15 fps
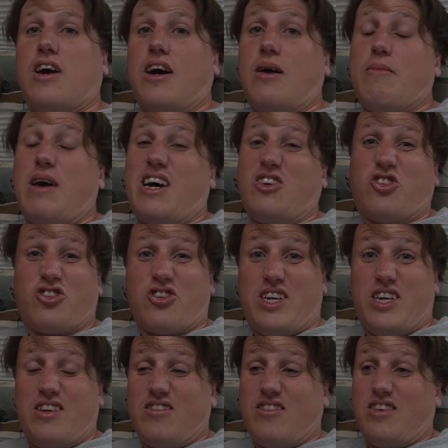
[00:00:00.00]
Our
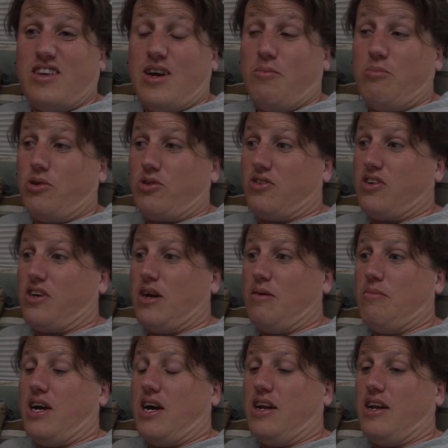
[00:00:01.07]
trees are booked to
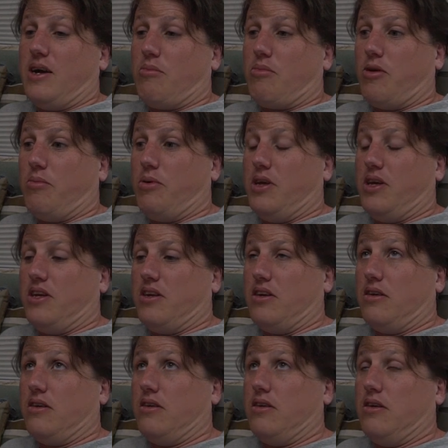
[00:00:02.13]
come down at our property in